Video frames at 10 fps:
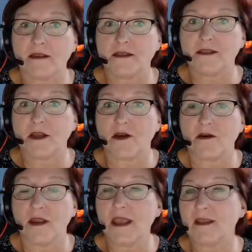
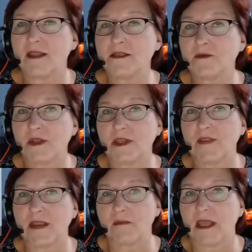So, hey, that's a really
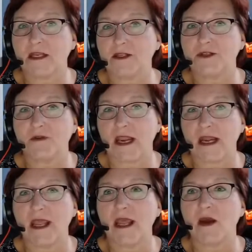good thing I'm getting to
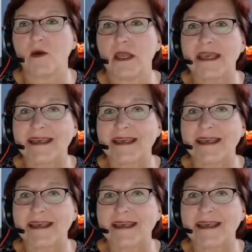right now,